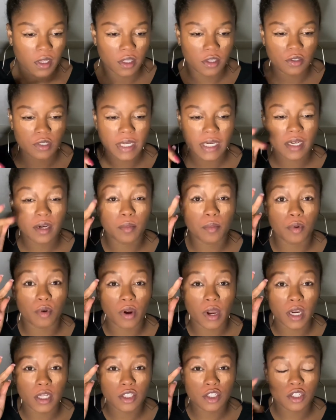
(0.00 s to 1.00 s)
You take a
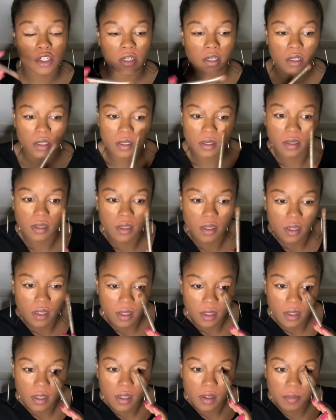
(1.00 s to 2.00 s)
bronzer,
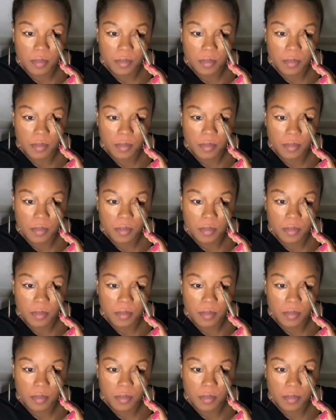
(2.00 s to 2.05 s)
you